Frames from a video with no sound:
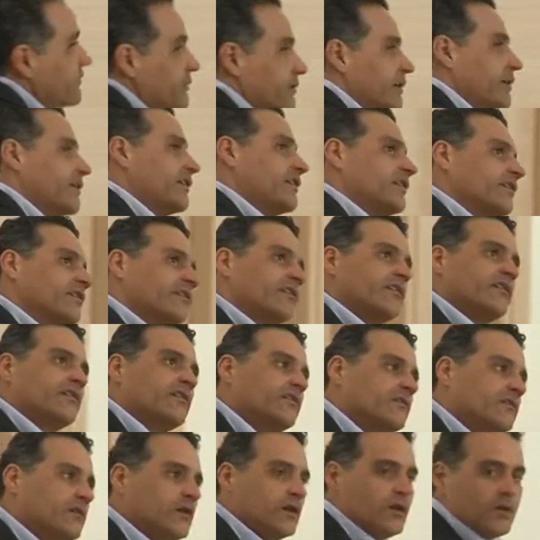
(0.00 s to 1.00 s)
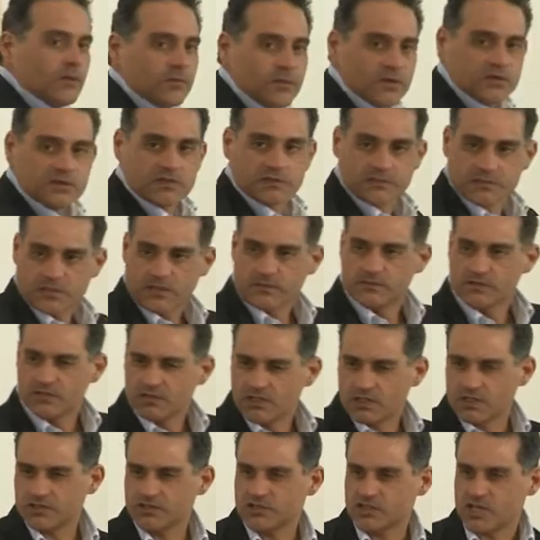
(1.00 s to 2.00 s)
look at it, you know. But sometimes you
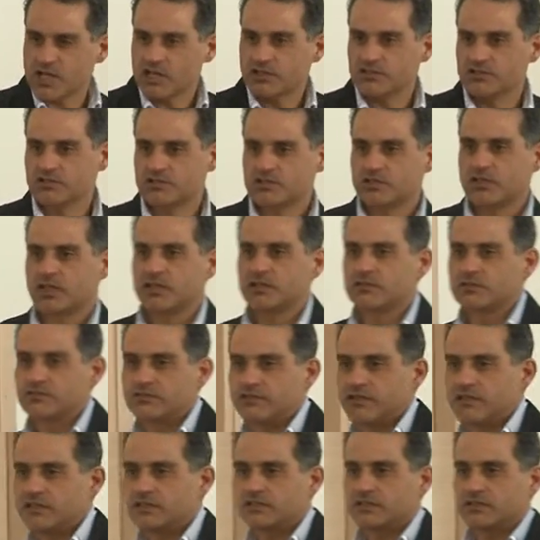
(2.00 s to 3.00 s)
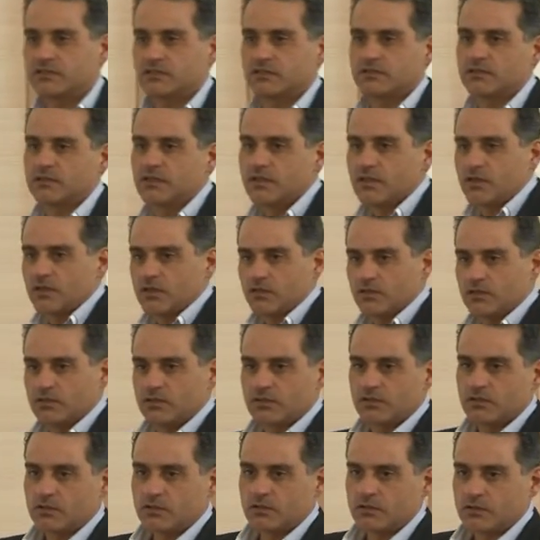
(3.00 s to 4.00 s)
can challenge, you can create a,
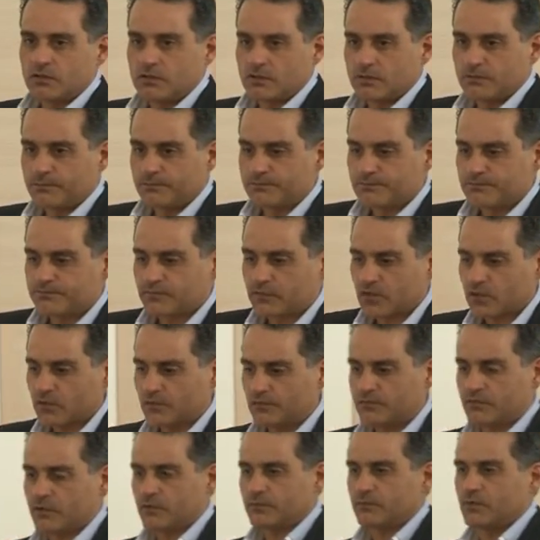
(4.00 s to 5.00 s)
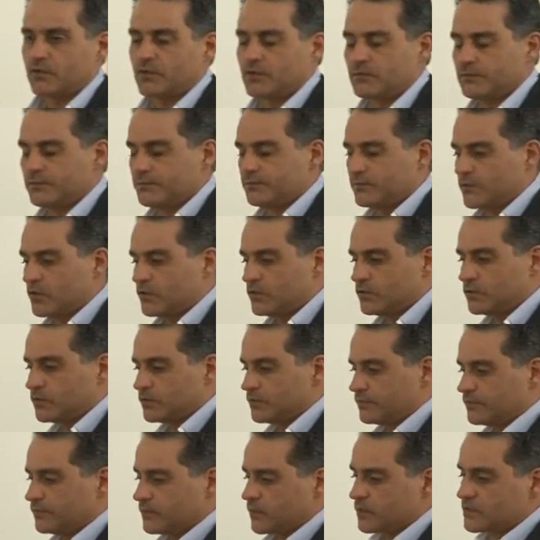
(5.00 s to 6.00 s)
a, um, a, frame, um,
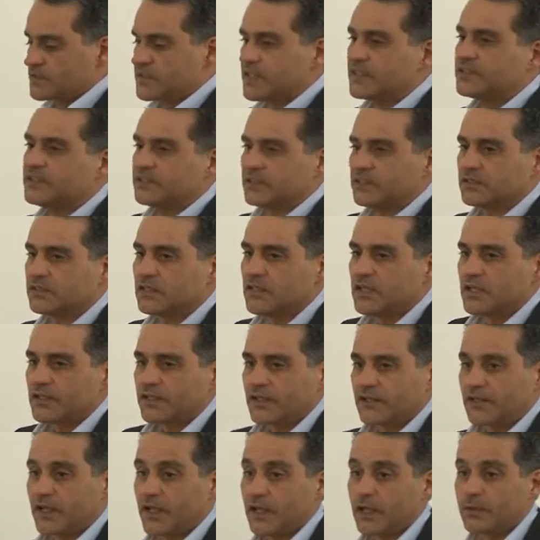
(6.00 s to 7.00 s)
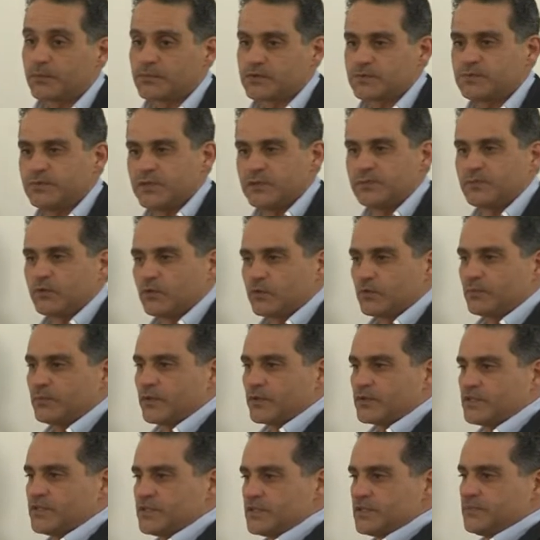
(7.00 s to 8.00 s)
um, a setting that helps people
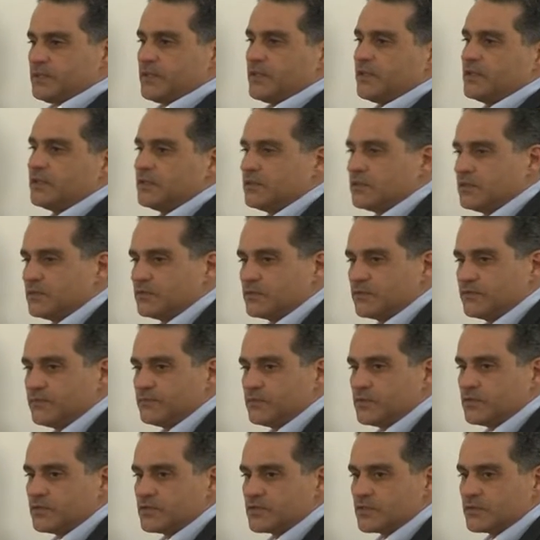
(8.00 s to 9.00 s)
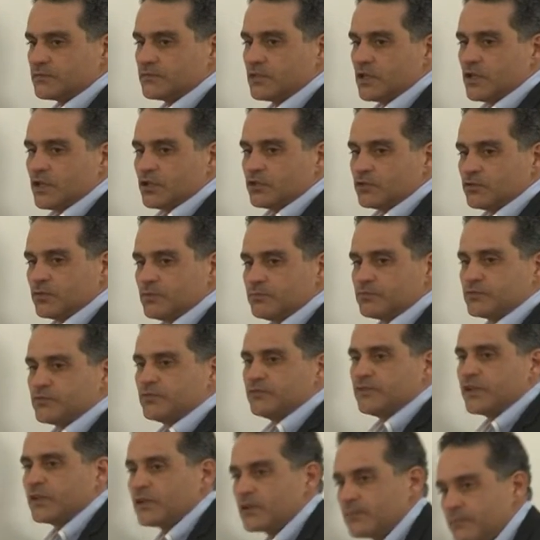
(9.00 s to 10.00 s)
participating in the museum to
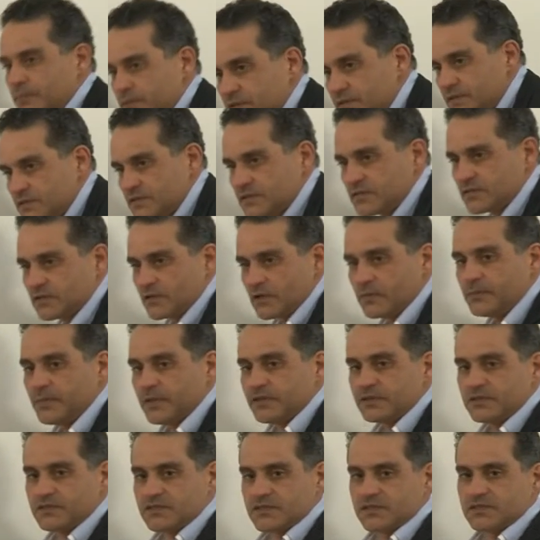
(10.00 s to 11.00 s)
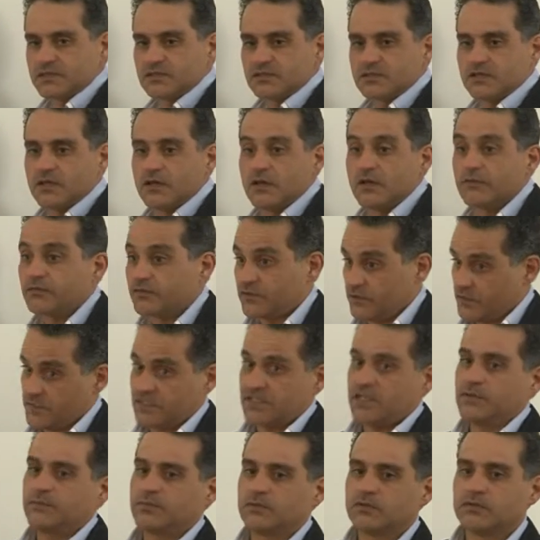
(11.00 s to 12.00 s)
improve their competencies. For
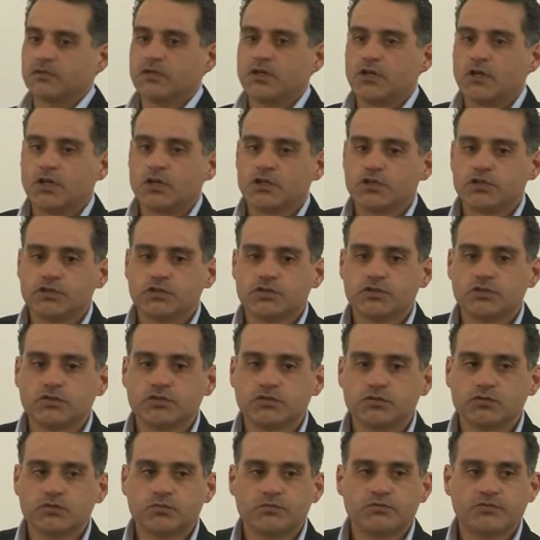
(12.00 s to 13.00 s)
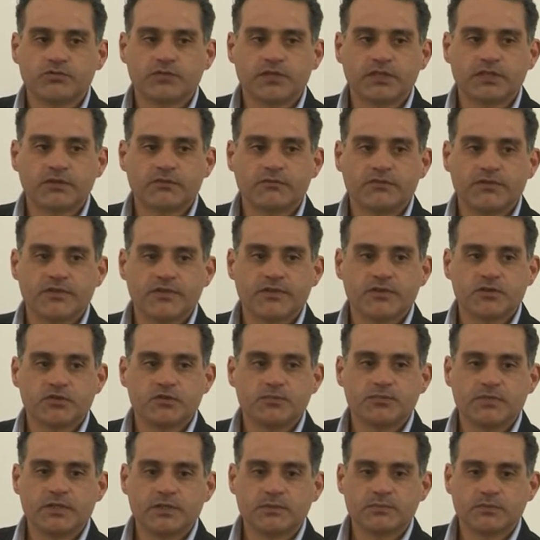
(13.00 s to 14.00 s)
example, you bring with you
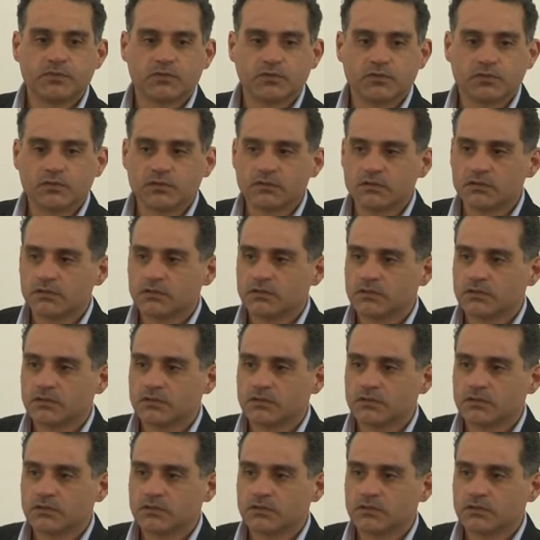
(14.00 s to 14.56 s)
people,